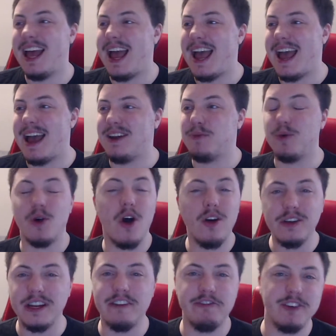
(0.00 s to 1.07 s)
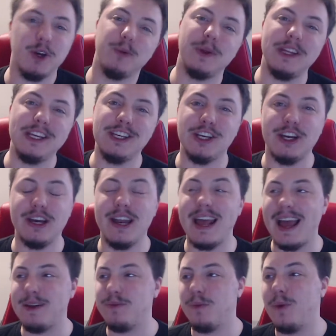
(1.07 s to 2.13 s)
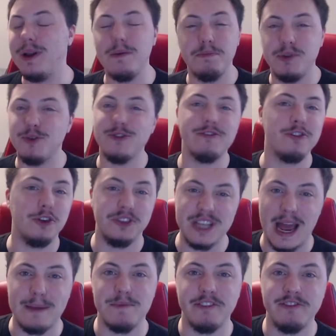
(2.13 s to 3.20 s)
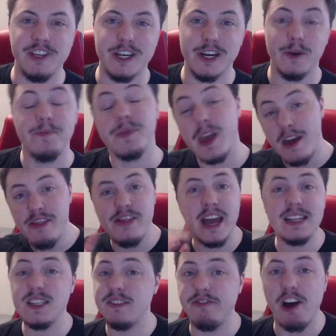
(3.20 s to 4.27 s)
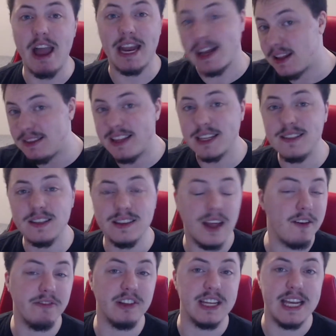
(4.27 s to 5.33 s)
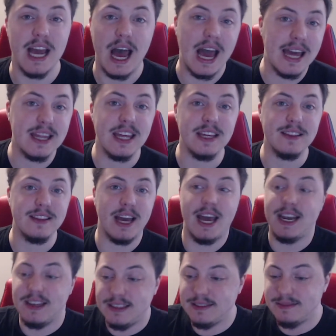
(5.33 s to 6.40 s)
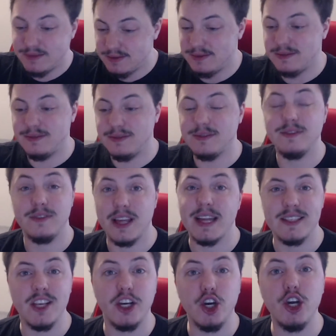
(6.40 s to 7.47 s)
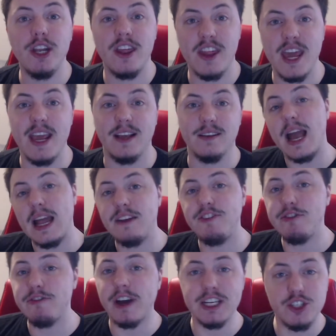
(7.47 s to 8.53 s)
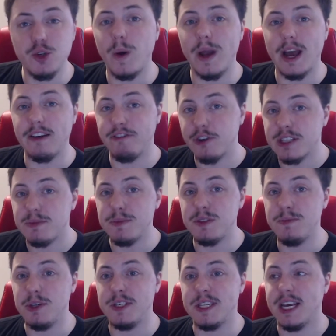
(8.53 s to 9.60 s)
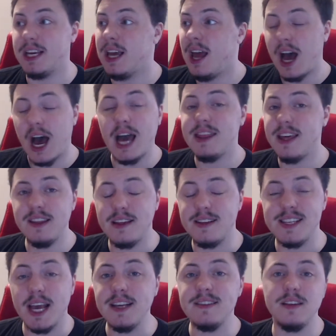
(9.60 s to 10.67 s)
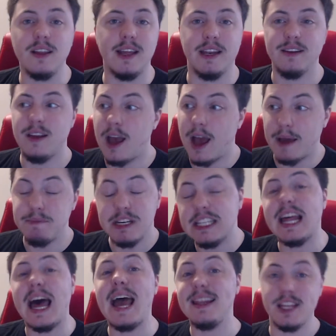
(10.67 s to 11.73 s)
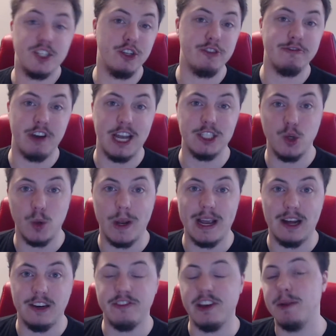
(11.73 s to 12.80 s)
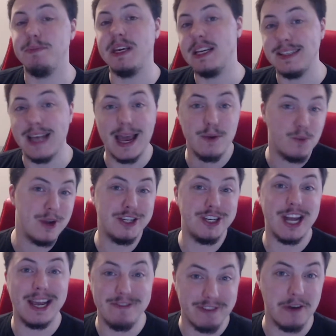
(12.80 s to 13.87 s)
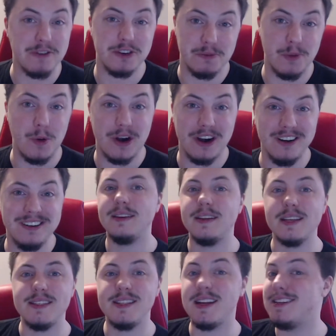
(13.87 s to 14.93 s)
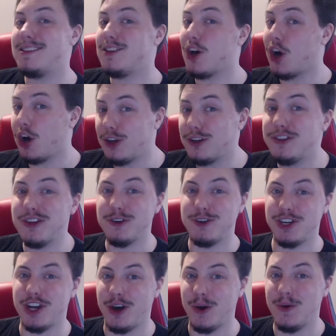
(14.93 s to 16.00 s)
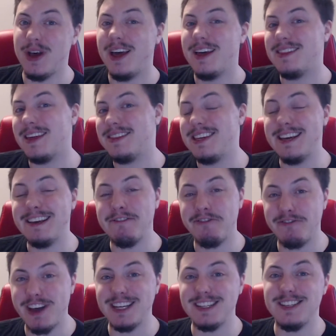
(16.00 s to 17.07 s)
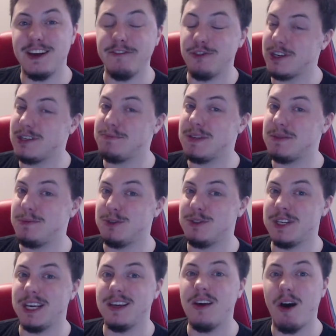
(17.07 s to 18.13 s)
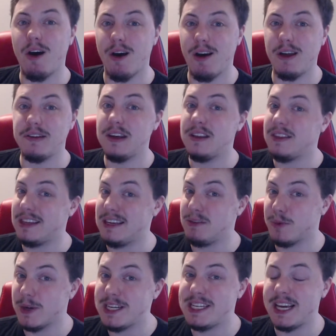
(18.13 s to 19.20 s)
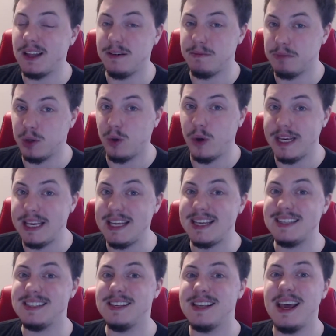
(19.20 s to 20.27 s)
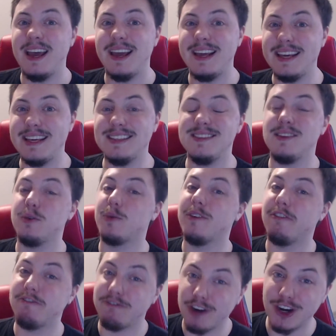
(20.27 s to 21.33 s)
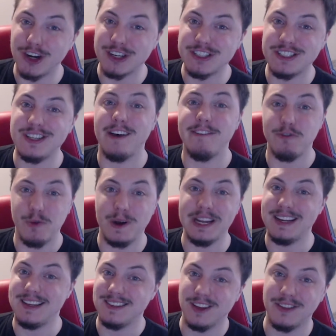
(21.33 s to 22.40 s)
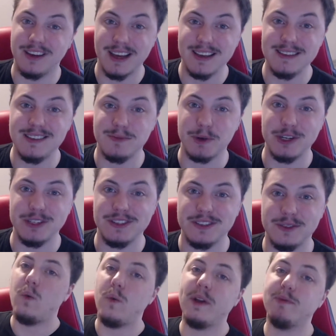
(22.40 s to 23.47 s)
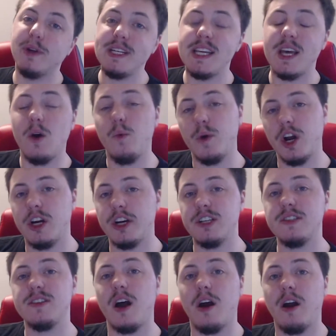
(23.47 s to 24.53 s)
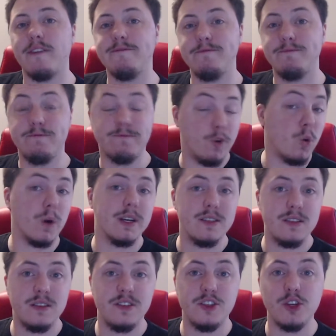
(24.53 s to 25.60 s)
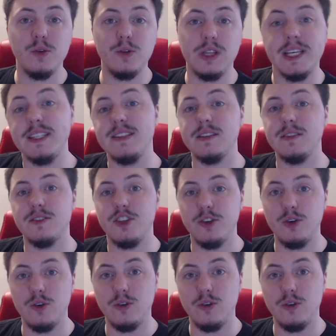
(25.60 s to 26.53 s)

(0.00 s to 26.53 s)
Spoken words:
and we're all going to feel really good. And what a beautiful time of year. That's fine. That's lovely. I think that that's a good thing. And if you find joy out of Christmas music, I think that's excellent. I'm glad that you find joy out of it because I wish I found more. Now, studies also show that the effect of Christmas music on the retail employees is the reverse of what it is on the customers. When retail workers are forced to listen to